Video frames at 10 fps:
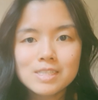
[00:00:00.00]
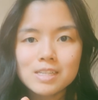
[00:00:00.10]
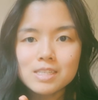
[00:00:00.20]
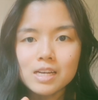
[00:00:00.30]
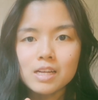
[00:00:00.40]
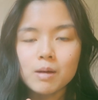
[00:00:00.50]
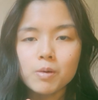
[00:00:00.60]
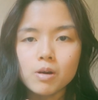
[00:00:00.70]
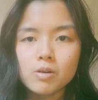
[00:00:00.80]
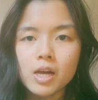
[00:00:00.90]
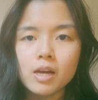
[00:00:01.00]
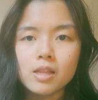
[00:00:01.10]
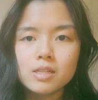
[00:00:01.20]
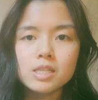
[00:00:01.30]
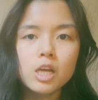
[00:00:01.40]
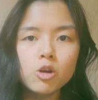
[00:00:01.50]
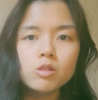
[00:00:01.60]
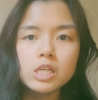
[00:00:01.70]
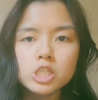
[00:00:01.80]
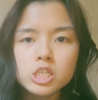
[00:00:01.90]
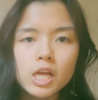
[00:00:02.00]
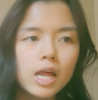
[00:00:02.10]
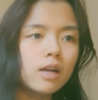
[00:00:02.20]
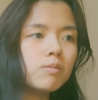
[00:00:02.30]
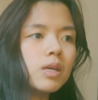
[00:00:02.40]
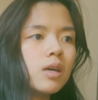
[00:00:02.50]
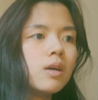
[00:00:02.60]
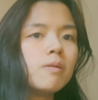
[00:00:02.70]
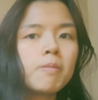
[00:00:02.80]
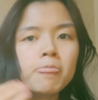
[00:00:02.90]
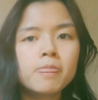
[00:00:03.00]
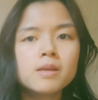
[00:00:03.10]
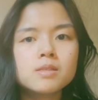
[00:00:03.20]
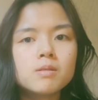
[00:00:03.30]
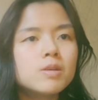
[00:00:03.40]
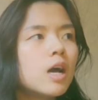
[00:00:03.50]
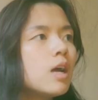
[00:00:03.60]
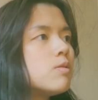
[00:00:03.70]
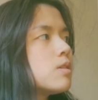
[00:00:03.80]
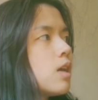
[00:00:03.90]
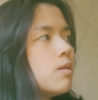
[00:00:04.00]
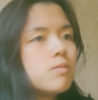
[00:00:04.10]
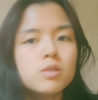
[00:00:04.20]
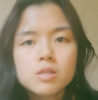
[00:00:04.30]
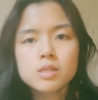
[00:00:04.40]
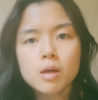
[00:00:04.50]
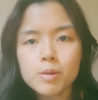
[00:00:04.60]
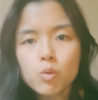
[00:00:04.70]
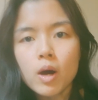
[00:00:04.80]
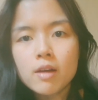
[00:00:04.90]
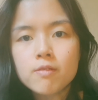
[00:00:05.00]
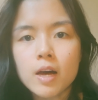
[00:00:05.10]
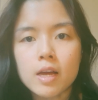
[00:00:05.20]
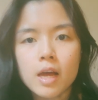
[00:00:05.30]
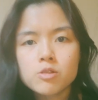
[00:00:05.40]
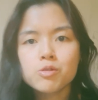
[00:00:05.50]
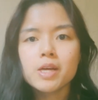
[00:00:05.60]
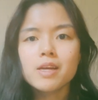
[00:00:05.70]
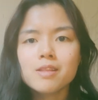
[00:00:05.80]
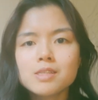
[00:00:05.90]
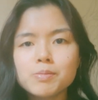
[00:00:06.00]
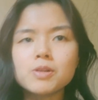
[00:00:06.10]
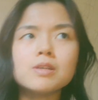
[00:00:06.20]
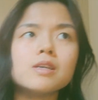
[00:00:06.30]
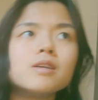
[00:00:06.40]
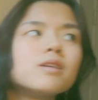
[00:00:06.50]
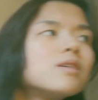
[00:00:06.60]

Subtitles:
the second clap. Okay, that scared the shit out of me. Some guy came to sell me Wi-Fi. How'd you get in this building?